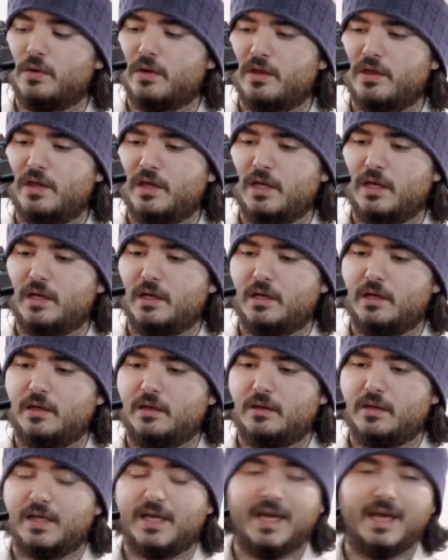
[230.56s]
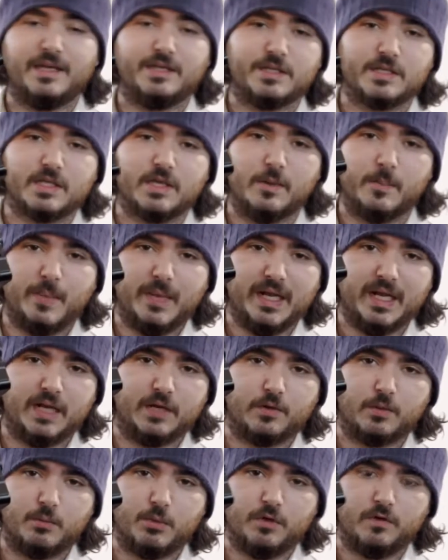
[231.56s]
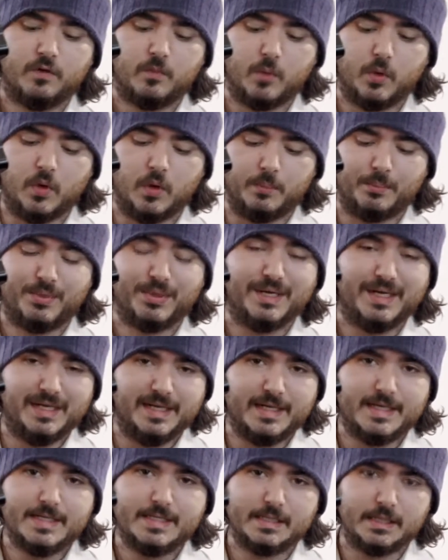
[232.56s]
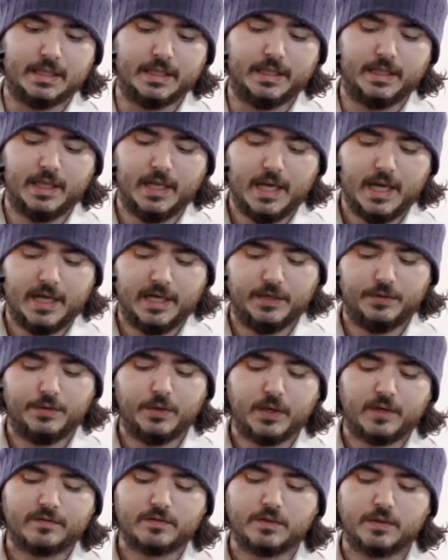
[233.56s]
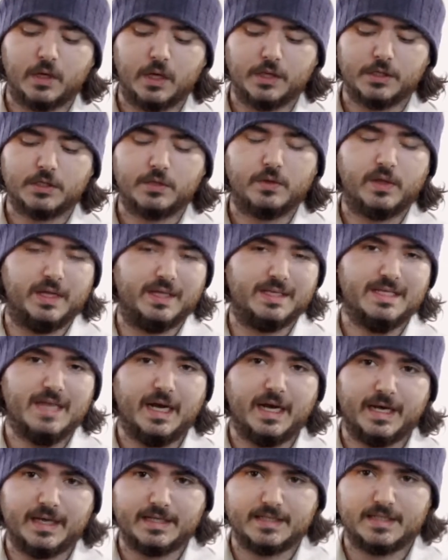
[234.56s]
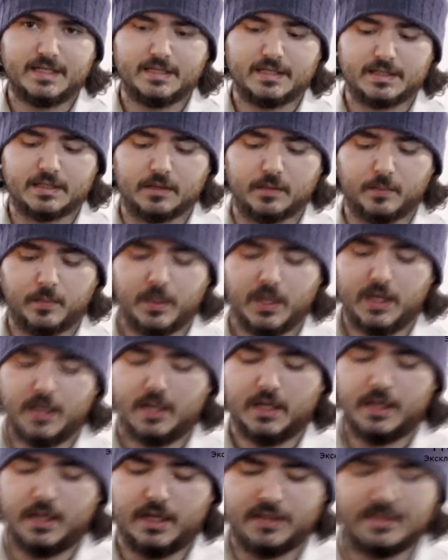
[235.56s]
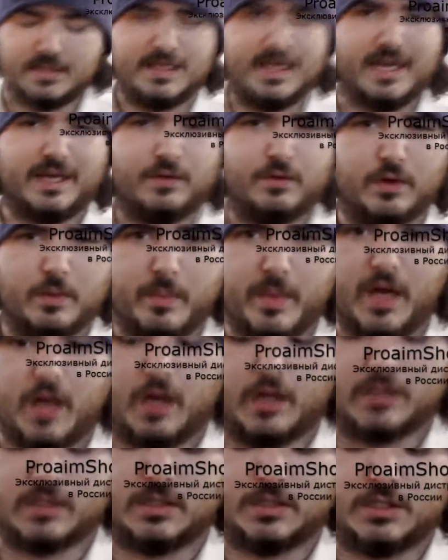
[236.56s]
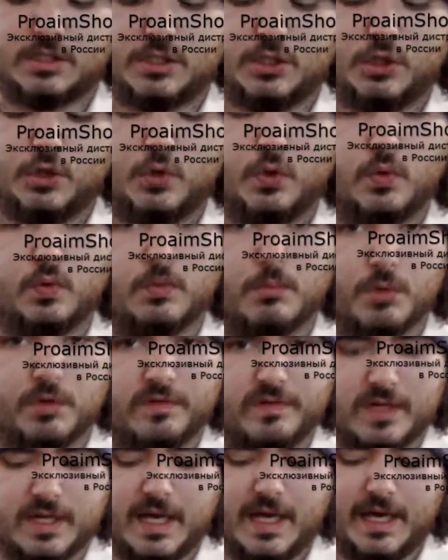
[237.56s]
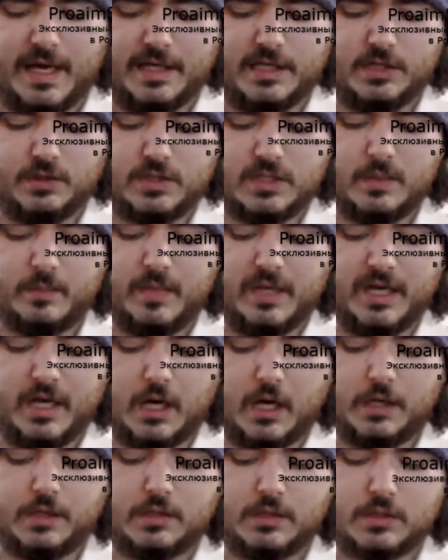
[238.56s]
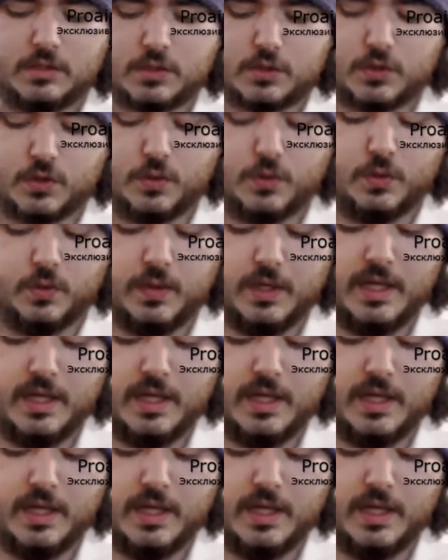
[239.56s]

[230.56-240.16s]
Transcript: the cage is completely removable pretty easily. You don't have to undo the entire system to take it all apart to remove the cage. You simply unscrew